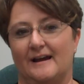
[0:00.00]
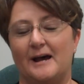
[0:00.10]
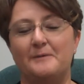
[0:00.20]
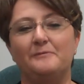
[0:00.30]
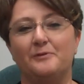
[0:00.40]

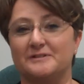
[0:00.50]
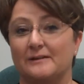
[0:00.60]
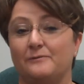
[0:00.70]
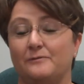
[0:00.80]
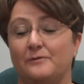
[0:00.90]

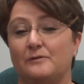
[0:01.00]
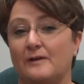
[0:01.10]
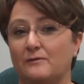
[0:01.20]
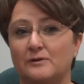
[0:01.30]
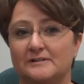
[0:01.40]
If you've
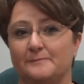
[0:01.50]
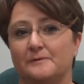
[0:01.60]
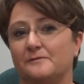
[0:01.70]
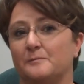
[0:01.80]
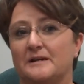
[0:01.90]
ever looked up
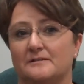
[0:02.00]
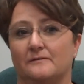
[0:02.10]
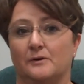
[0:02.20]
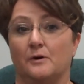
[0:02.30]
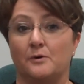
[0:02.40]
information
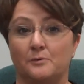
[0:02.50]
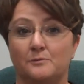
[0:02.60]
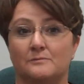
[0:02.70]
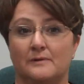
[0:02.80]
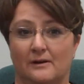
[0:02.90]
of your
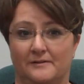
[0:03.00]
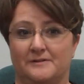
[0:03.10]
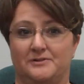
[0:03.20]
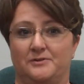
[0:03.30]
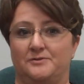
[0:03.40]
own health
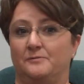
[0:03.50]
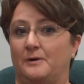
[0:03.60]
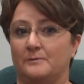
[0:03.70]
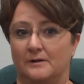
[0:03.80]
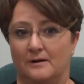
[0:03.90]
issues, you've
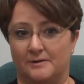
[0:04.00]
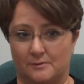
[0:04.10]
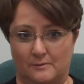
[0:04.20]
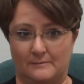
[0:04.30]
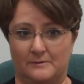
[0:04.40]
probably gone
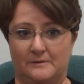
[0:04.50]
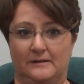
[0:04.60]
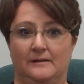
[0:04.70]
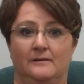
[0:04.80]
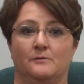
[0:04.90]
to a
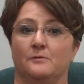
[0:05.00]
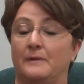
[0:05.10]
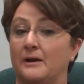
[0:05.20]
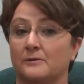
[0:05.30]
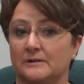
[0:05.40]
WebMD or
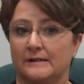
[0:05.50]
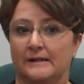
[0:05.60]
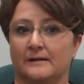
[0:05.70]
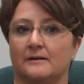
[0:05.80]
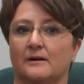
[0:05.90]
Mayo
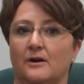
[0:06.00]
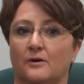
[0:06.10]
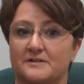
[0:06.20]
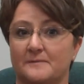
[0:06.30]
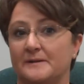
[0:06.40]
Clinic
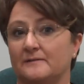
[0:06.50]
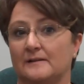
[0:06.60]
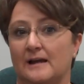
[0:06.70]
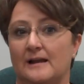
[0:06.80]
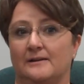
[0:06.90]
or something of the
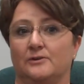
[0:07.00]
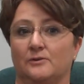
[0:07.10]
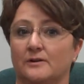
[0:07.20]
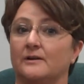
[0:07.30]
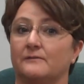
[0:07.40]
like, and
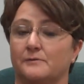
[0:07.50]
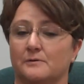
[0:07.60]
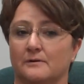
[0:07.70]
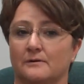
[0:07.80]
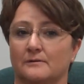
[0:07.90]
you're looking
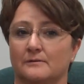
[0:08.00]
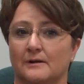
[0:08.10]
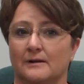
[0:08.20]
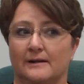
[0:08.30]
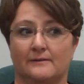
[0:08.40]
for
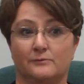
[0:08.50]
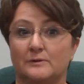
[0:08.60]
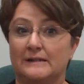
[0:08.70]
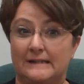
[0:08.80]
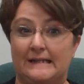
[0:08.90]
kind of
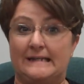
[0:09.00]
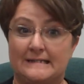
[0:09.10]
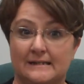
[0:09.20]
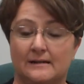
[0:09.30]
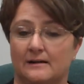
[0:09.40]
really
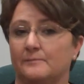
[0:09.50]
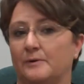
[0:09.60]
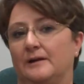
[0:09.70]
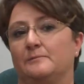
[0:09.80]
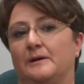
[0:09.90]
easy to
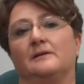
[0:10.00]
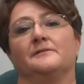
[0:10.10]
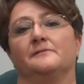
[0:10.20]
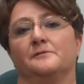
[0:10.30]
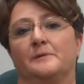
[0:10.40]
comprehend pet
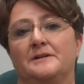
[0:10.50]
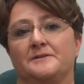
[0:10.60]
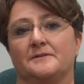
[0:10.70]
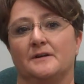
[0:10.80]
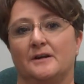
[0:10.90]
health
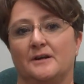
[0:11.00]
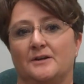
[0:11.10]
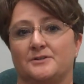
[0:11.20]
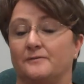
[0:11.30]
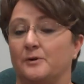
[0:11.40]
information.
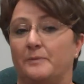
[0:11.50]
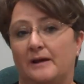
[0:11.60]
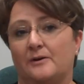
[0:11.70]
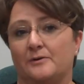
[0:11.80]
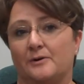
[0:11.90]
So if you're a
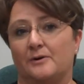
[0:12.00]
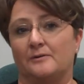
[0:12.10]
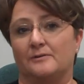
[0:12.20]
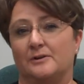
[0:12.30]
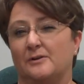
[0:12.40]
pet
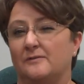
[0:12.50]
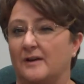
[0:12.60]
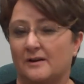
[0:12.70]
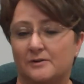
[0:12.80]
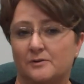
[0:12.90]
owner, you've
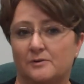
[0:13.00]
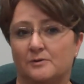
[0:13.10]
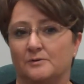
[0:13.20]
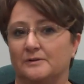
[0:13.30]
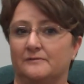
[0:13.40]
gone to
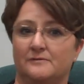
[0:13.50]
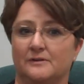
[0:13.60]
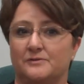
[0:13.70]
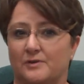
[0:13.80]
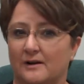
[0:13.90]
Google and
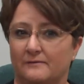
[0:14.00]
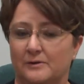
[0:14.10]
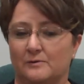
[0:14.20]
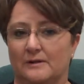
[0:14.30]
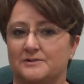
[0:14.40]
you've tried a
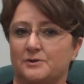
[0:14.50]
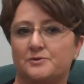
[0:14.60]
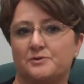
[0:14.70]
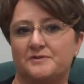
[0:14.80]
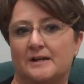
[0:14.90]
few like
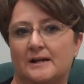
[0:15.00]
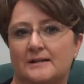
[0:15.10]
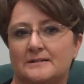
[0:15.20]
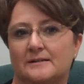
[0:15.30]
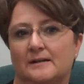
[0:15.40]
social
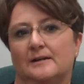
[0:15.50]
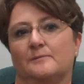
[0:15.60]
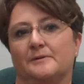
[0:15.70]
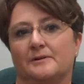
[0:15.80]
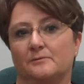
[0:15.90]
sites,
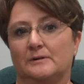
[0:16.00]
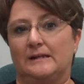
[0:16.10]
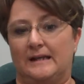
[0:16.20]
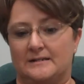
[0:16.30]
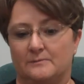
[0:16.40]
but there
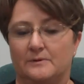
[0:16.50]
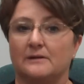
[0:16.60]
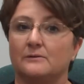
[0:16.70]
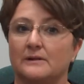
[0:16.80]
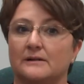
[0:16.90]
really hasn't
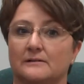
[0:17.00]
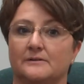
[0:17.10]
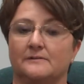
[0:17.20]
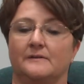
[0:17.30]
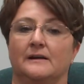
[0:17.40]
been a really
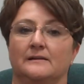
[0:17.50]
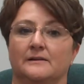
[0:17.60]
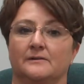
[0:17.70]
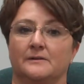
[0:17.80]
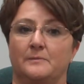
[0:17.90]
clear defined
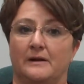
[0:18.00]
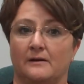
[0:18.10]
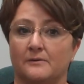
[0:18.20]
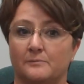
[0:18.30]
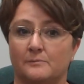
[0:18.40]
leader in the pet
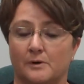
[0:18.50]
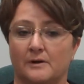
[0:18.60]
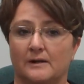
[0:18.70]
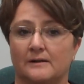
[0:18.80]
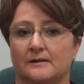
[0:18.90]
health
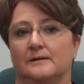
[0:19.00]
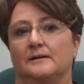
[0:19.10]
market.